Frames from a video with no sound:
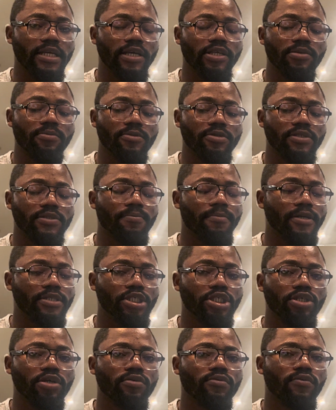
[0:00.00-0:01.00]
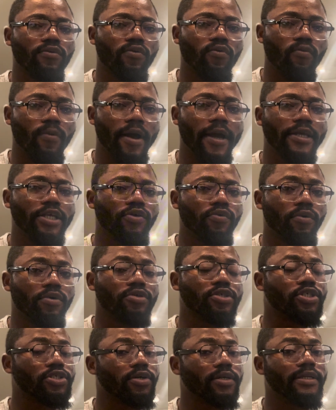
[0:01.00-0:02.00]
you must mention why you want
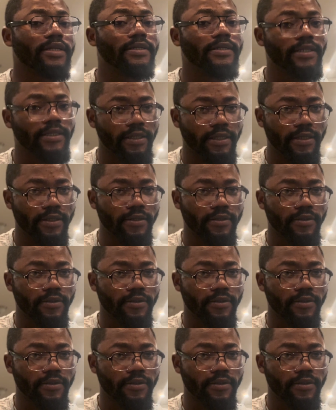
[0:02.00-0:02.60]
to study in Italy.